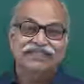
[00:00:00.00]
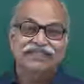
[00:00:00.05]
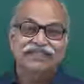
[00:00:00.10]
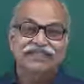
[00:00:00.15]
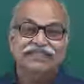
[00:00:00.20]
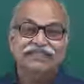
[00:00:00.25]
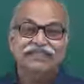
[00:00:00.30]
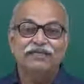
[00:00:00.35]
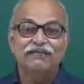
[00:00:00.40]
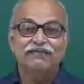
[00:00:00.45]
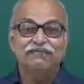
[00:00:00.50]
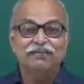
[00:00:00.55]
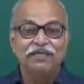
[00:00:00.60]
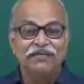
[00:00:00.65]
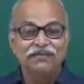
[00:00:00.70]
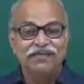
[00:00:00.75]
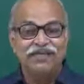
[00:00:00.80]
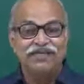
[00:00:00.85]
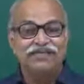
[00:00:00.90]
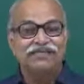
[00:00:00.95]
In the
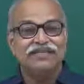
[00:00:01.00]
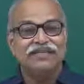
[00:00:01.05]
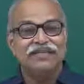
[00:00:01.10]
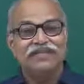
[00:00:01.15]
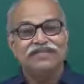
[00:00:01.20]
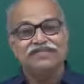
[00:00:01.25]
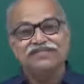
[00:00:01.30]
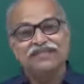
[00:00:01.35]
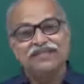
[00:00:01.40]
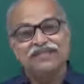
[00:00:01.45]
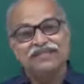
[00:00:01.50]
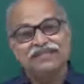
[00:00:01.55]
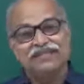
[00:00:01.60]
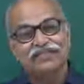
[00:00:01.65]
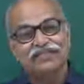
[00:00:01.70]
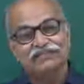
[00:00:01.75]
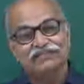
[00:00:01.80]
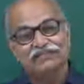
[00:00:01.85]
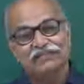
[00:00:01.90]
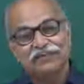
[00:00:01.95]
previous case where
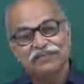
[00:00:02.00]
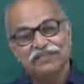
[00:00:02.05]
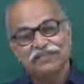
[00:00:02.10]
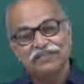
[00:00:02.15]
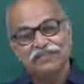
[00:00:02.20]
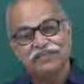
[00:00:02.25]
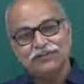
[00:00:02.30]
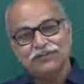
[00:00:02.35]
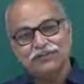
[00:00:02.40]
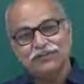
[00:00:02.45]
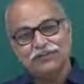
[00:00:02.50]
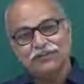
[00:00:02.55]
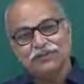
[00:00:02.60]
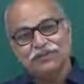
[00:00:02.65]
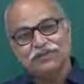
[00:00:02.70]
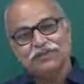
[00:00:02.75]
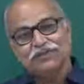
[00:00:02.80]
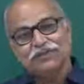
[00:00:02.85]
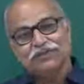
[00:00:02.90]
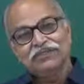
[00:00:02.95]
the voltage
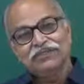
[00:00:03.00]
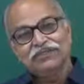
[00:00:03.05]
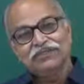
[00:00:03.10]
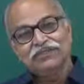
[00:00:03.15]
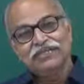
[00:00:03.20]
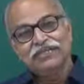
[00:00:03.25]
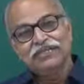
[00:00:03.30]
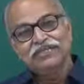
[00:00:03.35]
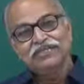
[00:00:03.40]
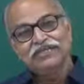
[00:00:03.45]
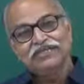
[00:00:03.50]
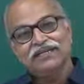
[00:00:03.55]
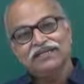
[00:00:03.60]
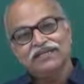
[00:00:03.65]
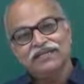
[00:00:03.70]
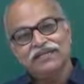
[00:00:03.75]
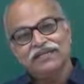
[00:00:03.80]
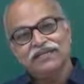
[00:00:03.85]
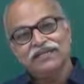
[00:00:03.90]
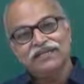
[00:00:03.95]
could change
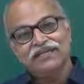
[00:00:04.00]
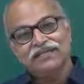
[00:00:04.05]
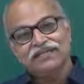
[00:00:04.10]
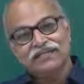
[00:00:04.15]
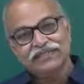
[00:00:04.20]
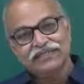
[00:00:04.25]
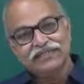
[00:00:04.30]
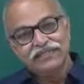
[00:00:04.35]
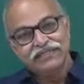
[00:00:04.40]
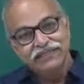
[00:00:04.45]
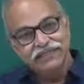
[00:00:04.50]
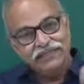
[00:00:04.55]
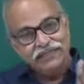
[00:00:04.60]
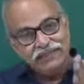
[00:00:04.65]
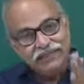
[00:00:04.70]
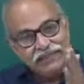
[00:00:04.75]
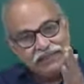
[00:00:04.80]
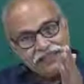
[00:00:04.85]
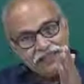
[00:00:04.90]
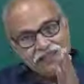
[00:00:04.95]
continuously,
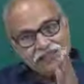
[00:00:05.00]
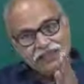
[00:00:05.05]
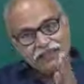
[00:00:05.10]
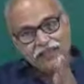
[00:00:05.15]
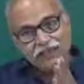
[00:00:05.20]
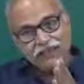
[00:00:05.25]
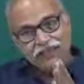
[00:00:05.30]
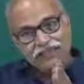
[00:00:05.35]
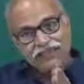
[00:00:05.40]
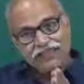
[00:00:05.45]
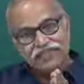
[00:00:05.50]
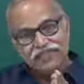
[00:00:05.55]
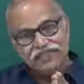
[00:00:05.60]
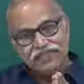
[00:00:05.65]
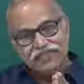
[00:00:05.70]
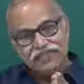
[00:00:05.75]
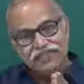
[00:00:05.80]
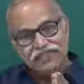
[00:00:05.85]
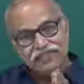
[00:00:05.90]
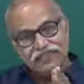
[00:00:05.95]
each
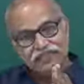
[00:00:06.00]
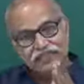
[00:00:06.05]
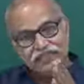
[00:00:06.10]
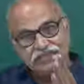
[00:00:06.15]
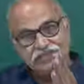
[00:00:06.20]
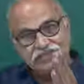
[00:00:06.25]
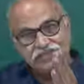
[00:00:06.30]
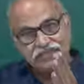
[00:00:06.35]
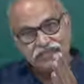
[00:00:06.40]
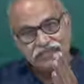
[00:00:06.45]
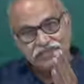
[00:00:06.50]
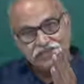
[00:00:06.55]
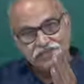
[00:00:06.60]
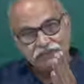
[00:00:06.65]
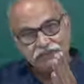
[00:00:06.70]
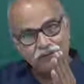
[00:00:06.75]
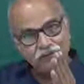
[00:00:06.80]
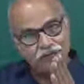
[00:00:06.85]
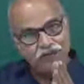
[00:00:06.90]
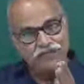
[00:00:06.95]
voltage, each
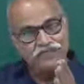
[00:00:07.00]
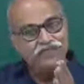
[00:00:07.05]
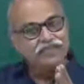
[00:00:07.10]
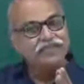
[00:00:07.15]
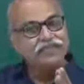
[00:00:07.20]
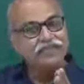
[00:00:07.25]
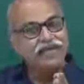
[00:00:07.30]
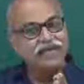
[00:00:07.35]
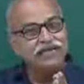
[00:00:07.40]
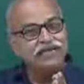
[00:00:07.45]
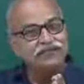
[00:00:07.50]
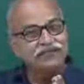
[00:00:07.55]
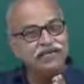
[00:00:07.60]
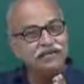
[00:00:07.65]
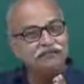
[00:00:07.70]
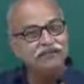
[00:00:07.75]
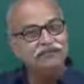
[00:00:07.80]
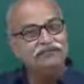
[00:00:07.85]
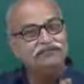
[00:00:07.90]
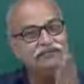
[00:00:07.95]
single voltage has
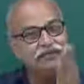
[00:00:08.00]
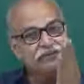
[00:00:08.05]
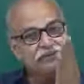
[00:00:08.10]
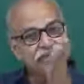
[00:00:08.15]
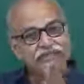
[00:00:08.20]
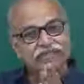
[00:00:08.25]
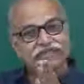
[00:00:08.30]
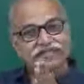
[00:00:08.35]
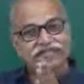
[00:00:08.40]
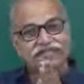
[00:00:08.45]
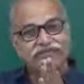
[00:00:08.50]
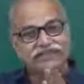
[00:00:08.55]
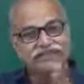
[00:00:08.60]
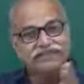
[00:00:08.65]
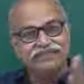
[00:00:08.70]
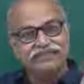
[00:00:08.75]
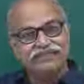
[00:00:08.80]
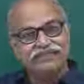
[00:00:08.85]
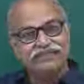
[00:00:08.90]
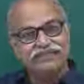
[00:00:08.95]
some information in
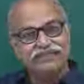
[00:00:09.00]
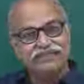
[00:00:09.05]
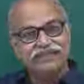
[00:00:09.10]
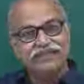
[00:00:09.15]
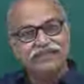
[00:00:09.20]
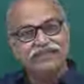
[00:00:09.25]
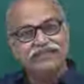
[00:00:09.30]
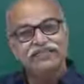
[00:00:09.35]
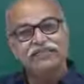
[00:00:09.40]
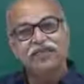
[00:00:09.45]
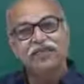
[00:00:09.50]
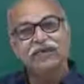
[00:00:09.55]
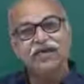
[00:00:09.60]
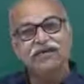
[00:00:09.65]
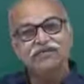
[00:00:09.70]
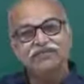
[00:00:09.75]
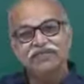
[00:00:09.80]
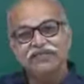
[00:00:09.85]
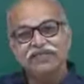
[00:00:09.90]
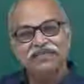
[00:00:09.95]
it. And now I
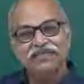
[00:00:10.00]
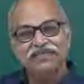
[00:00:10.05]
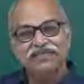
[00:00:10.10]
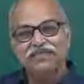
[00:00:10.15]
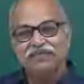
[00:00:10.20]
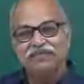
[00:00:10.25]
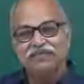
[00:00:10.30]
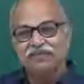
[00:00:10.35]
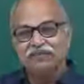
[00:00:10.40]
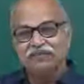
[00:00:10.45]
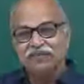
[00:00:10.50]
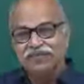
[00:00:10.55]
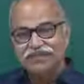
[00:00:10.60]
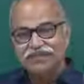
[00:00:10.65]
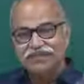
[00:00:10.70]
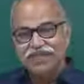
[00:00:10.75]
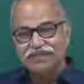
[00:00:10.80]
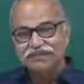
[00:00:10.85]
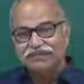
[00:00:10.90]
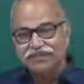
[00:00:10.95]
am saying that
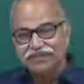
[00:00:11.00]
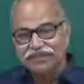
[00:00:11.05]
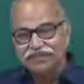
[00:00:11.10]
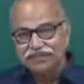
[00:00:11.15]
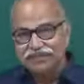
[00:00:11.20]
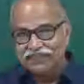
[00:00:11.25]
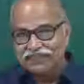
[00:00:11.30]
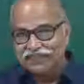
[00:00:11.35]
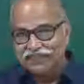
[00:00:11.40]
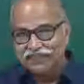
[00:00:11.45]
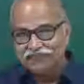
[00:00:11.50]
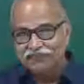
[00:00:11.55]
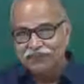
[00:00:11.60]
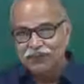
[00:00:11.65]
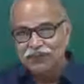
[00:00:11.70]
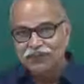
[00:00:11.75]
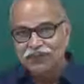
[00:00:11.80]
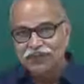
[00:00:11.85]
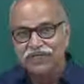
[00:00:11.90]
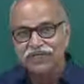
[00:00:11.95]
3.7 and
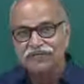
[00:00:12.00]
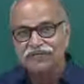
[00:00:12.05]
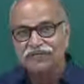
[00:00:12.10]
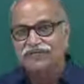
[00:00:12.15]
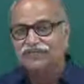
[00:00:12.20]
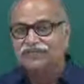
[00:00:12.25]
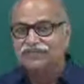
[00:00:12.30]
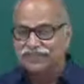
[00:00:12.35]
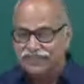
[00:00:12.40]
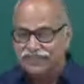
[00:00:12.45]
4.1